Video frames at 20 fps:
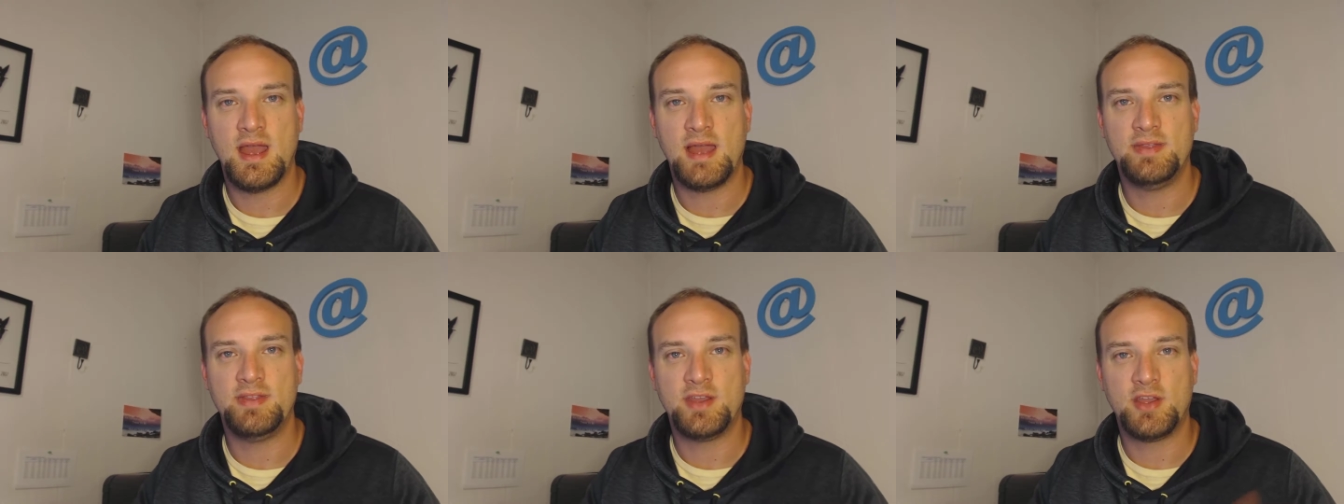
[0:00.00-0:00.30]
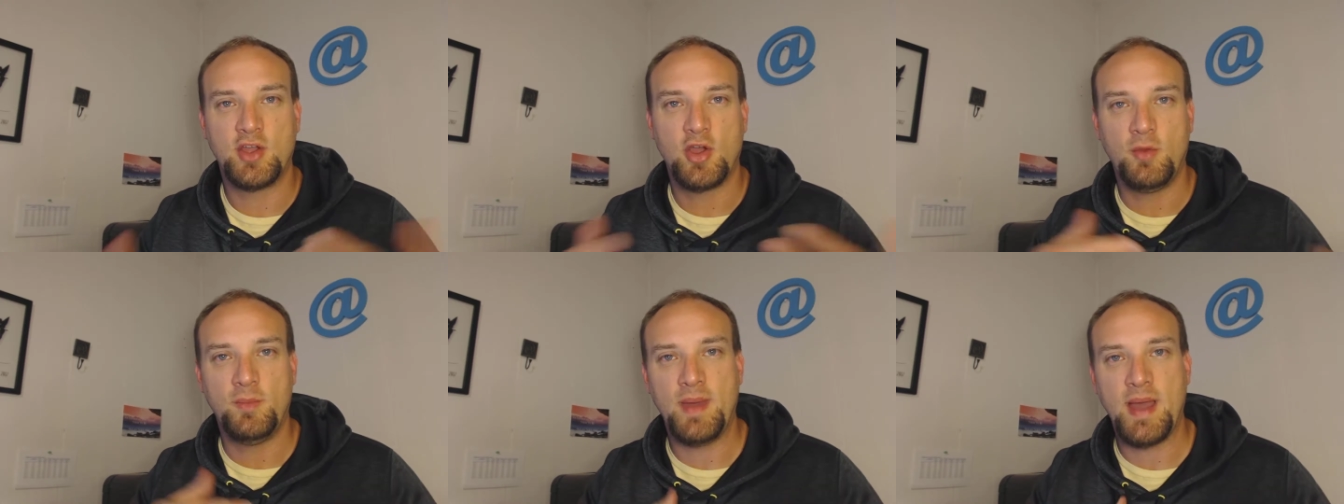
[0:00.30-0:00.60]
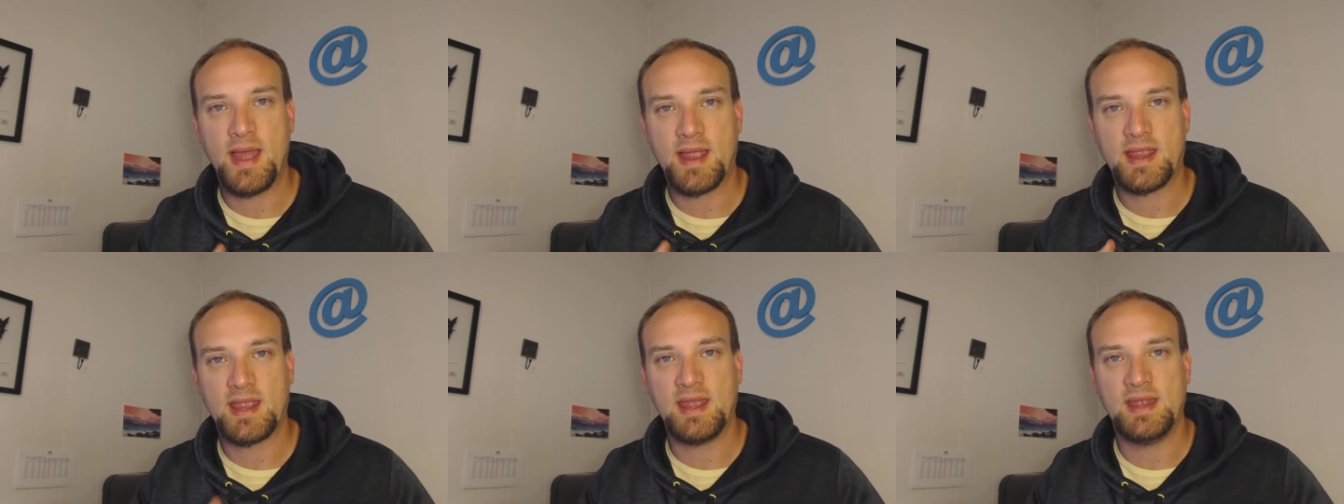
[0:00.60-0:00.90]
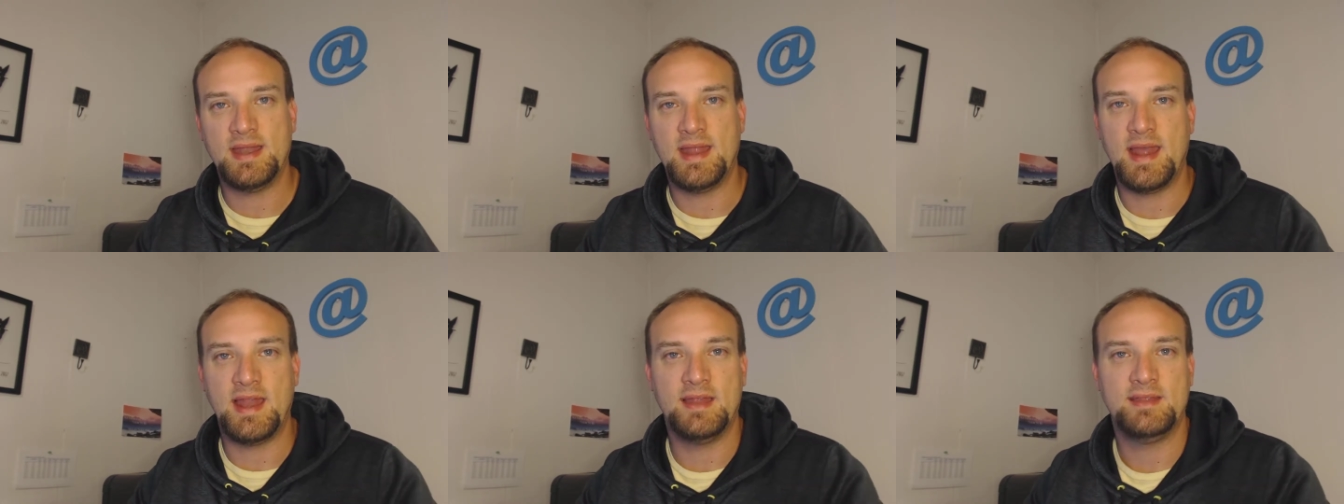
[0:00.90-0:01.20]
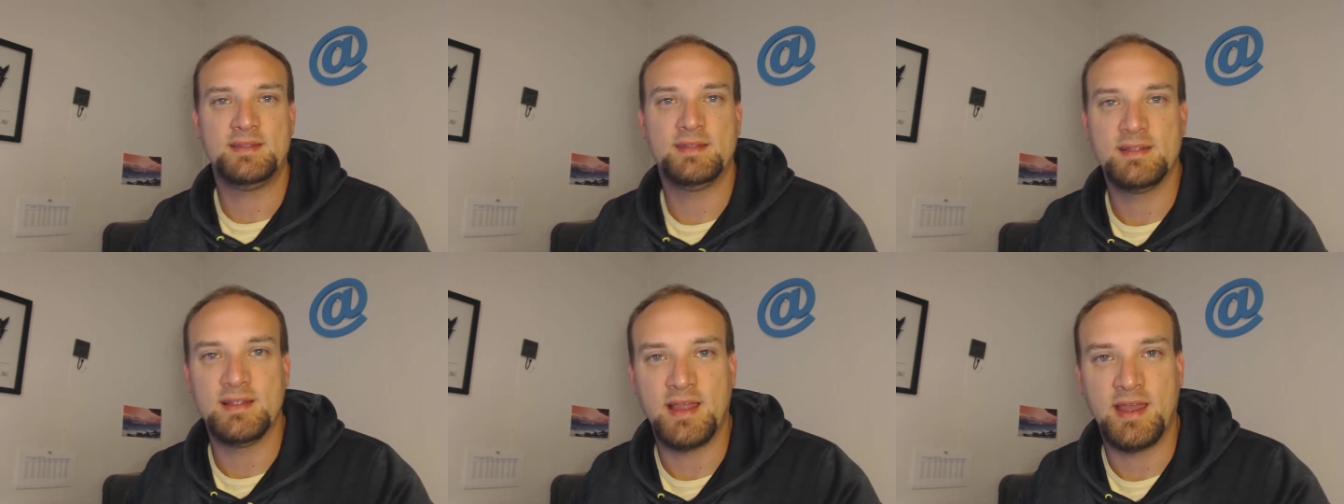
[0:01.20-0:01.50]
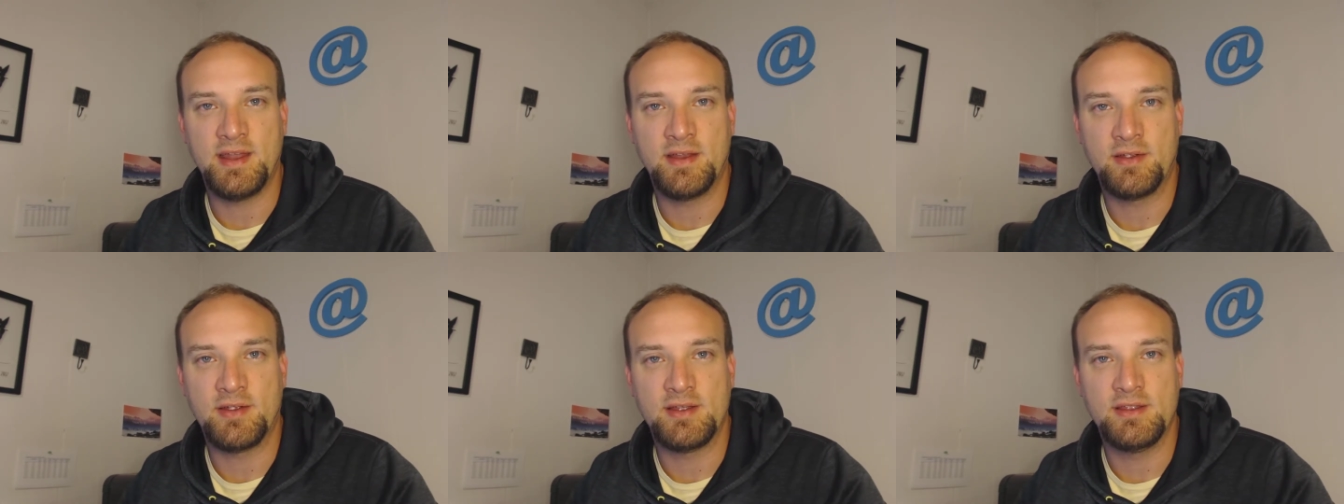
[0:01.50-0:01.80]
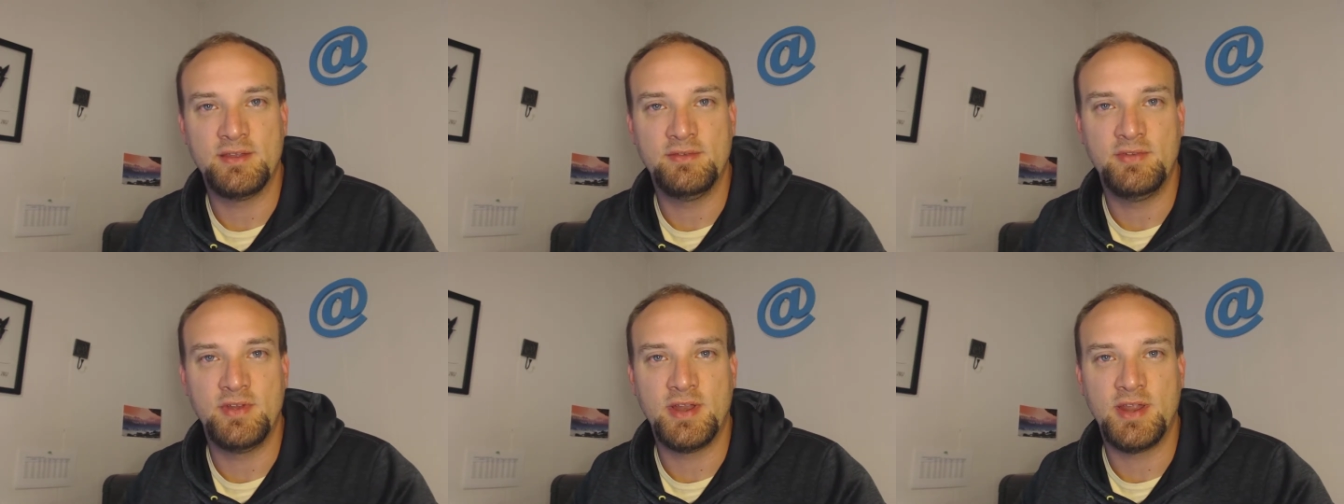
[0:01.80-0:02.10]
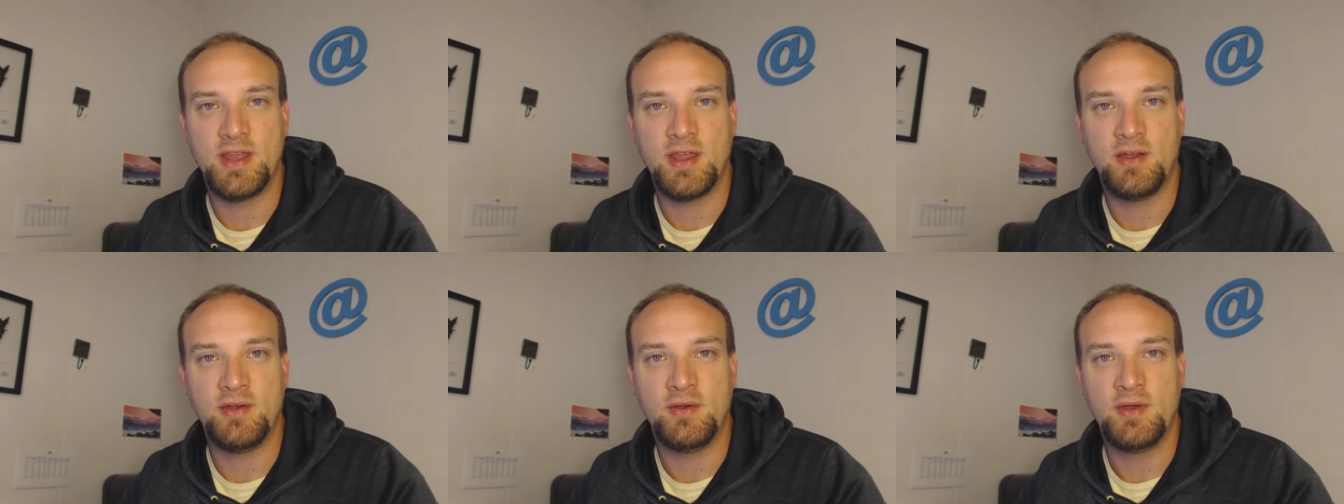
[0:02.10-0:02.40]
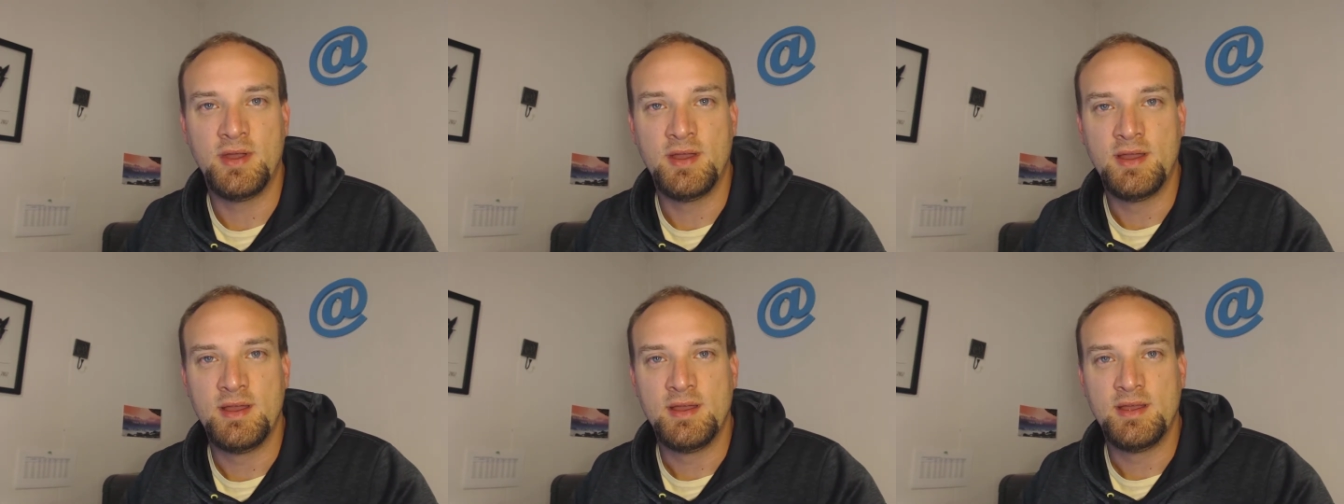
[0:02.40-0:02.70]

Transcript: and then go back and edit it later in the video.